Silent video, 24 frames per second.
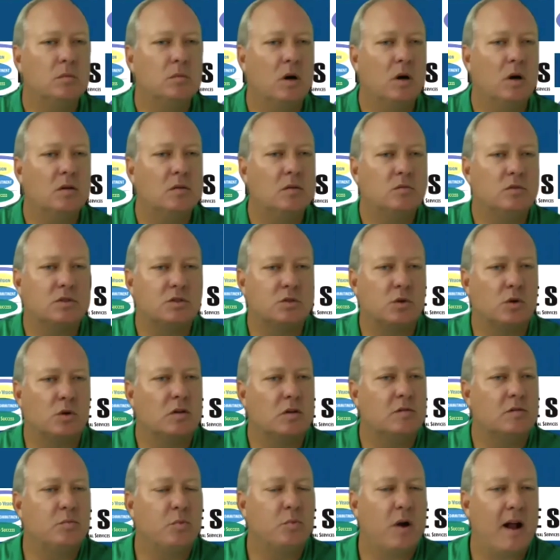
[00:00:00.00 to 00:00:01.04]

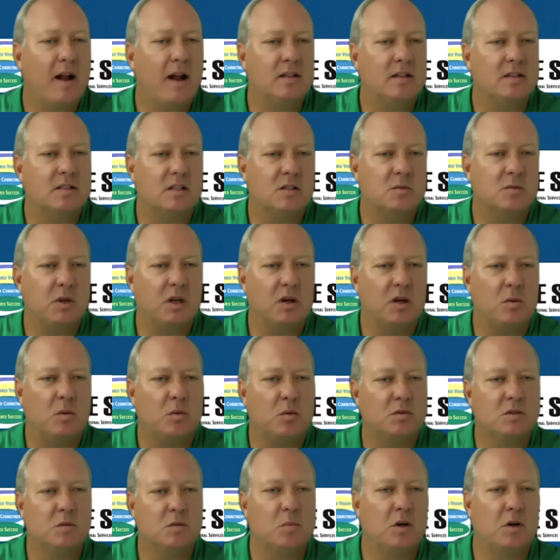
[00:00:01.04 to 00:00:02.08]
Restorative practice has become
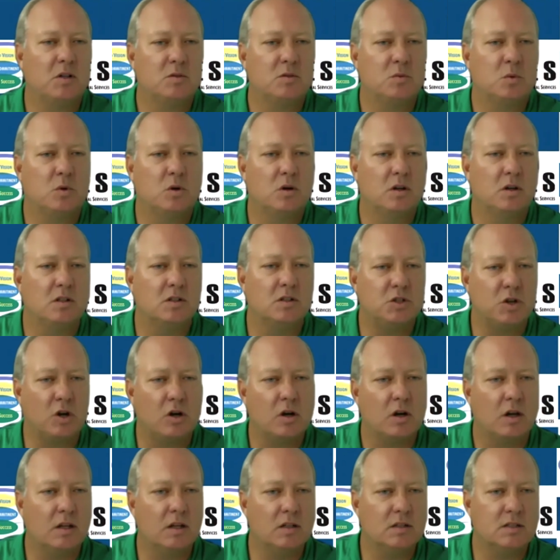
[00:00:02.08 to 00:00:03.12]
almost a buzzword in
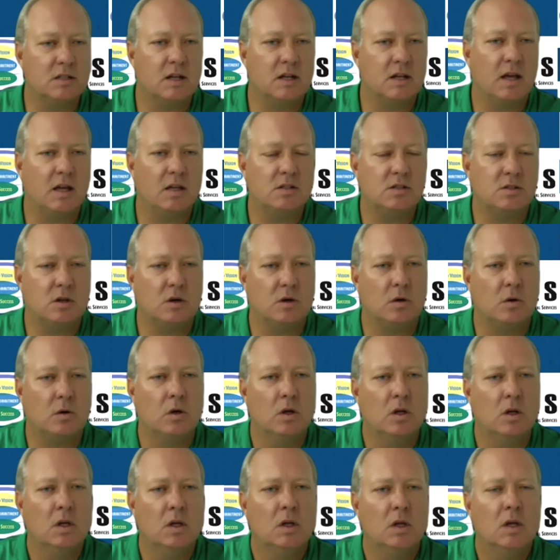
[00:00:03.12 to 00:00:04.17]
jargon today. So
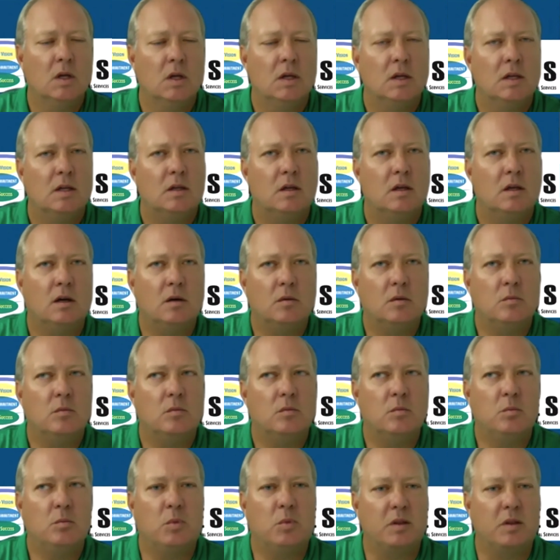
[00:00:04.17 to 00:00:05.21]

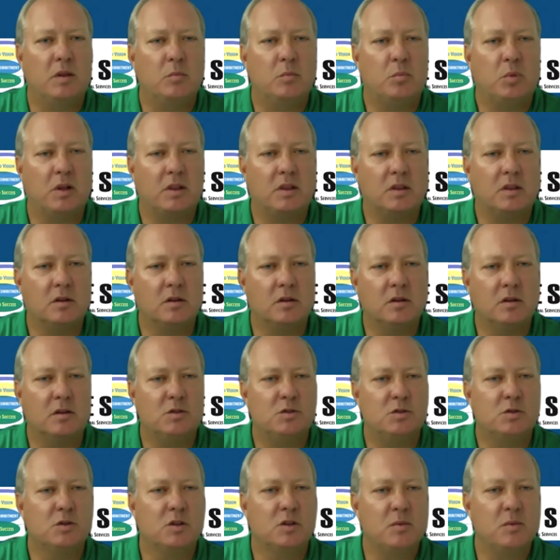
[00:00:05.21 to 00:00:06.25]
but the
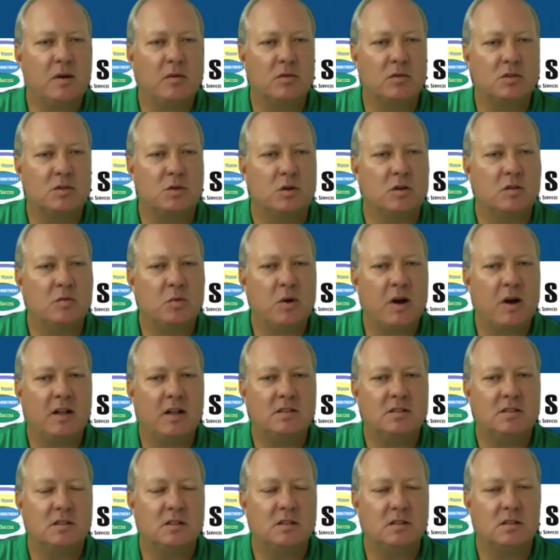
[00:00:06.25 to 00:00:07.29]
truth about restorative
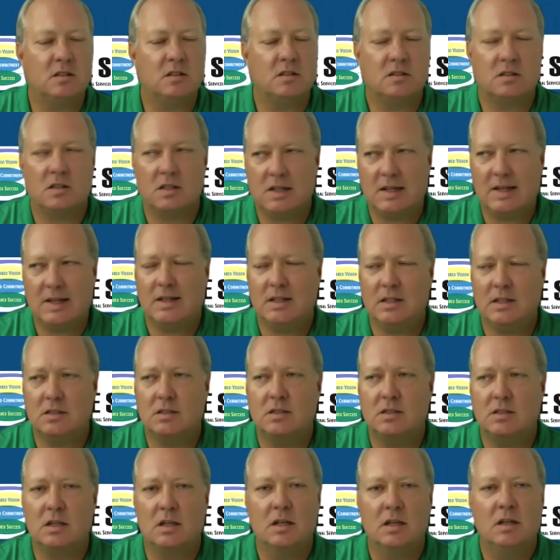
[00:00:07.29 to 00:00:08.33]
practices
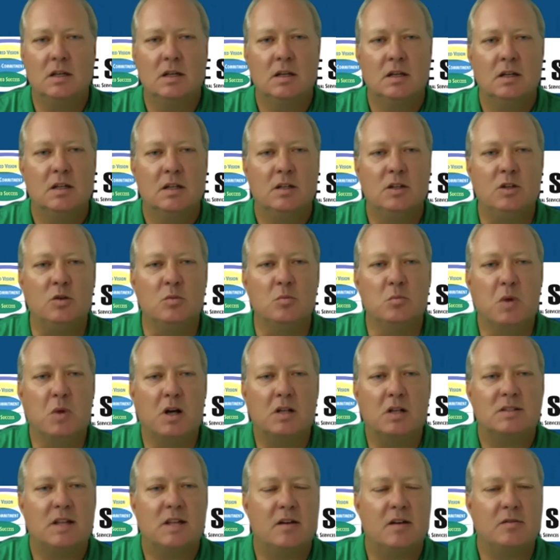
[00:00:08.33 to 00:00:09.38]
is you
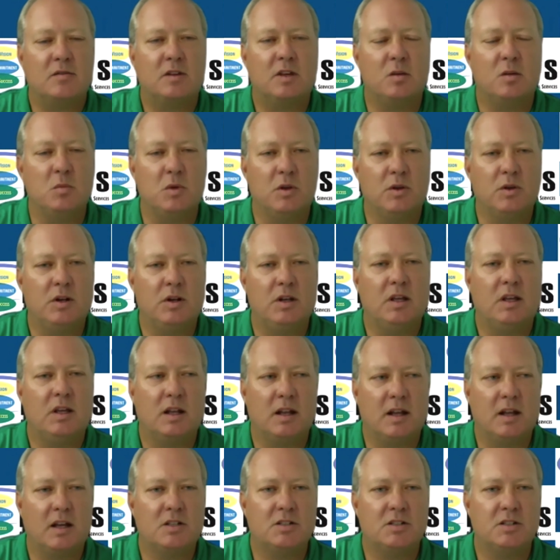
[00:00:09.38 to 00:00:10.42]
must have community
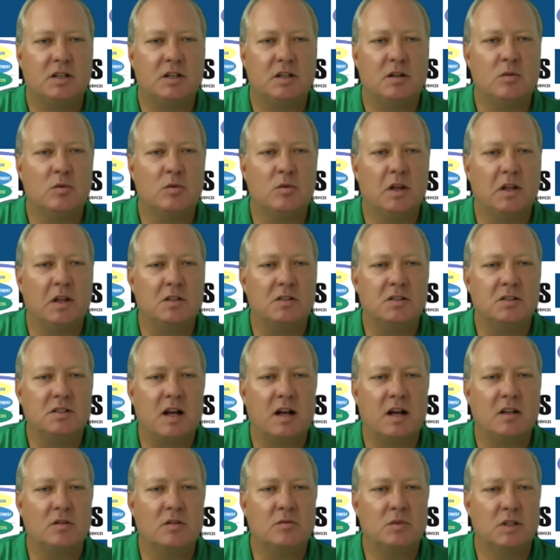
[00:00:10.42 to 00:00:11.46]
connection and
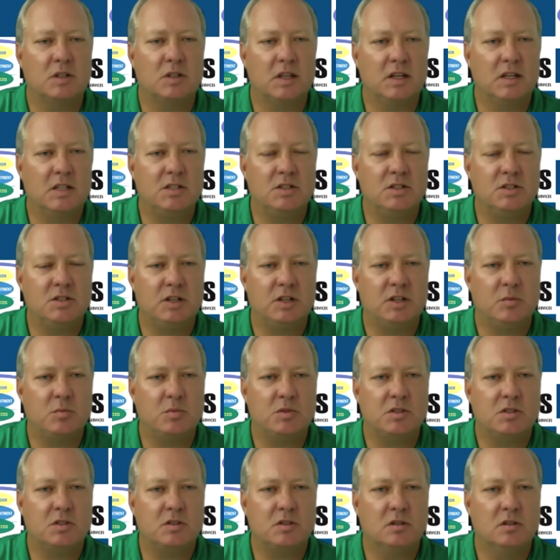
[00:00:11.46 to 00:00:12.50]
solid
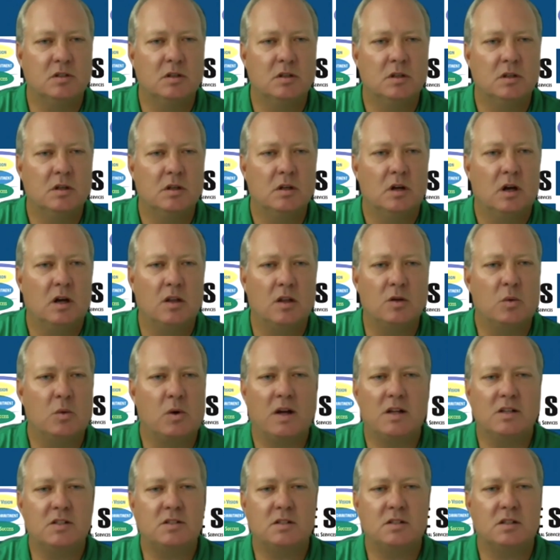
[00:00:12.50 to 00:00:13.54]
relationships.
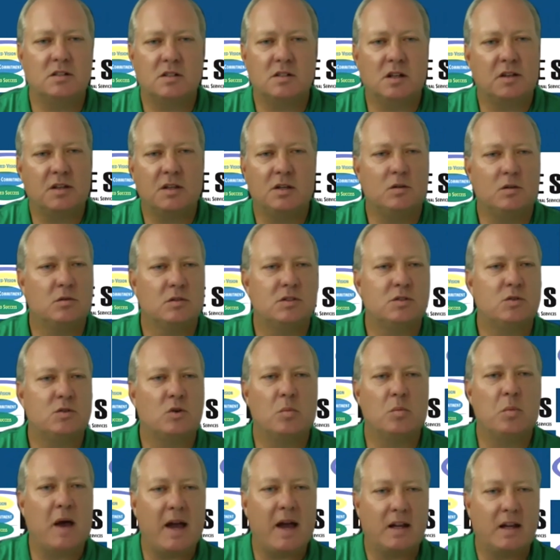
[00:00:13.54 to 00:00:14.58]
Otherwise, there's nothing to restore
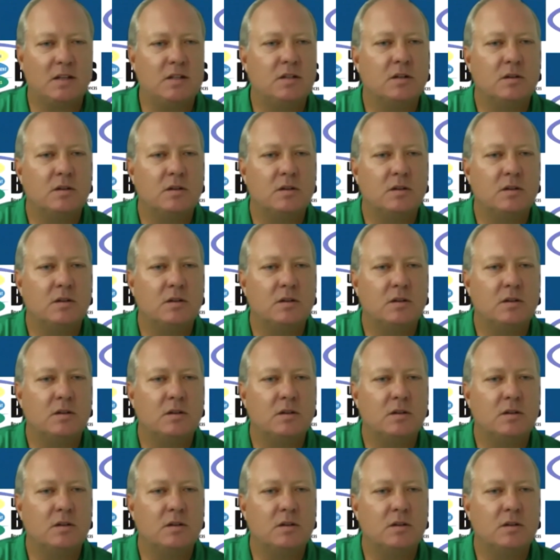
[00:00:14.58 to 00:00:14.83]
back to.